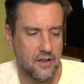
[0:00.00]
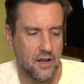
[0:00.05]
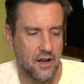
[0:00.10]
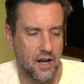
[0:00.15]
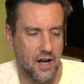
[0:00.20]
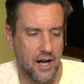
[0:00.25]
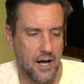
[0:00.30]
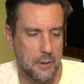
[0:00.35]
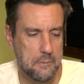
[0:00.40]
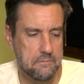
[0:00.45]

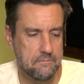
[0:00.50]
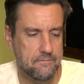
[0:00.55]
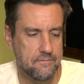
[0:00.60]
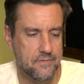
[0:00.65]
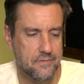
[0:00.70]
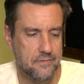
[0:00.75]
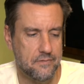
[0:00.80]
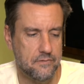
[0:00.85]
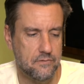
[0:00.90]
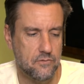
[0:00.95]

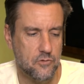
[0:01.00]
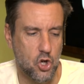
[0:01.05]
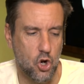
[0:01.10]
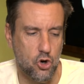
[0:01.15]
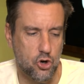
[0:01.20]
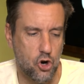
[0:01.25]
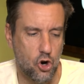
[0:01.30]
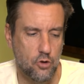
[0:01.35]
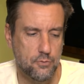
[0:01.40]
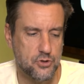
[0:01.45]

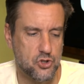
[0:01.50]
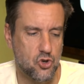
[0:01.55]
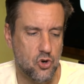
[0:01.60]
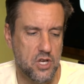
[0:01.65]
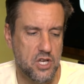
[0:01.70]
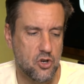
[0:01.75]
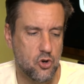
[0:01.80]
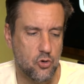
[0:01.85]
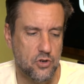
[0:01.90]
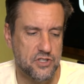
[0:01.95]
Kirk
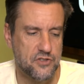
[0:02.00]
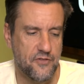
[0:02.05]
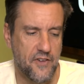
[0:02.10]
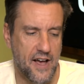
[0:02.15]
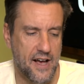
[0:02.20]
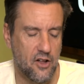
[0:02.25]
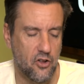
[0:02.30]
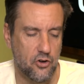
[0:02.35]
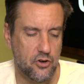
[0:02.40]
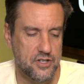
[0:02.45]
Herbstreit, Chris
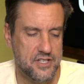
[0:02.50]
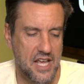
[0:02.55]
Fowler,